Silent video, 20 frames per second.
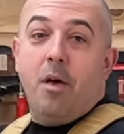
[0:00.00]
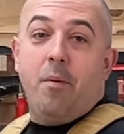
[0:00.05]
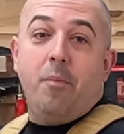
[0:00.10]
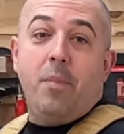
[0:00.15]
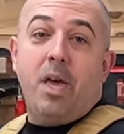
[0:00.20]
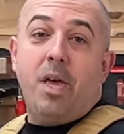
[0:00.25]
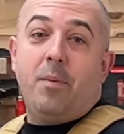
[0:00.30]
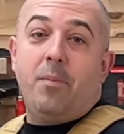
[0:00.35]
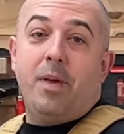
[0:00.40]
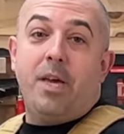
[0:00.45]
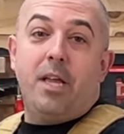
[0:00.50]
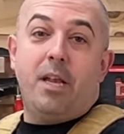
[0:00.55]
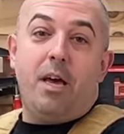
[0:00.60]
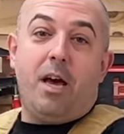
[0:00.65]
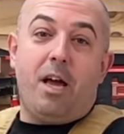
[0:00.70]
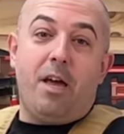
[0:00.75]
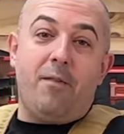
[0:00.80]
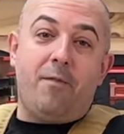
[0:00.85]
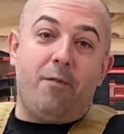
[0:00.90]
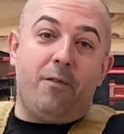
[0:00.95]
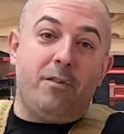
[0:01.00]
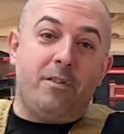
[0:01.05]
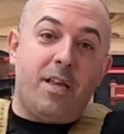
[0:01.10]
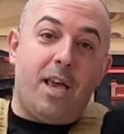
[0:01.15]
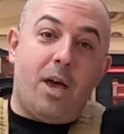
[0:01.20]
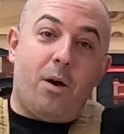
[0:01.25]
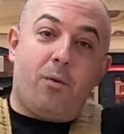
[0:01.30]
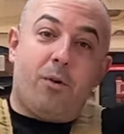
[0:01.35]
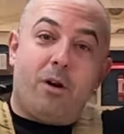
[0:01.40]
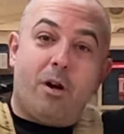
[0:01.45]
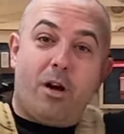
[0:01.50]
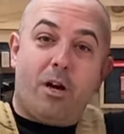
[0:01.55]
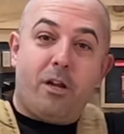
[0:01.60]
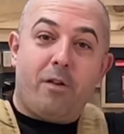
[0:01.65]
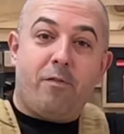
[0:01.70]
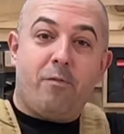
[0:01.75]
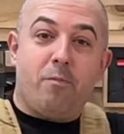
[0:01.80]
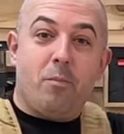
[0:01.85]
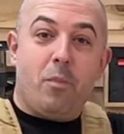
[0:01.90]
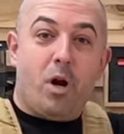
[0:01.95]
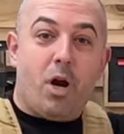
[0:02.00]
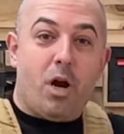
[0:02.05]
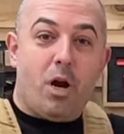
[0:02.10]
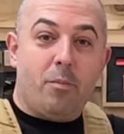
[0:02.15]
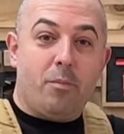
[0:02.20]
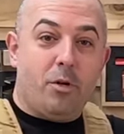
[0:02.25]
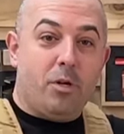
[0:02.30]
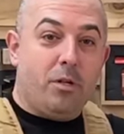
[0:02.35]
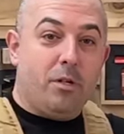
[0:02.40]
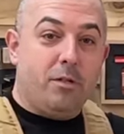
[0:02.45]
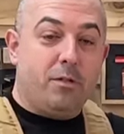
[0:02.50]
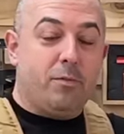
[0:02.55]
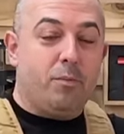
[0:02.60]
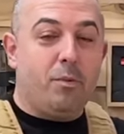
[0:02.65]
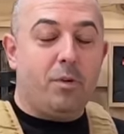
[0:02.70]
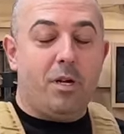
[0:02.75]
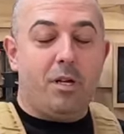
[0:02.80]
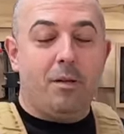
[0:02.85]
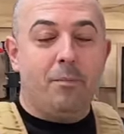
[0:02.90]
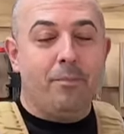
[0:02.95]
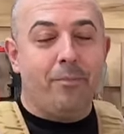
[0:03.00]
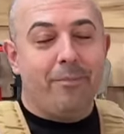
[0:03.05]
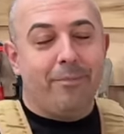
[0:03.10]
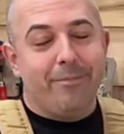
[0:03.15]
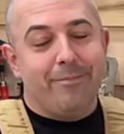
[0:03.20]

Make me an Eiffel Tower art of marbles. Well,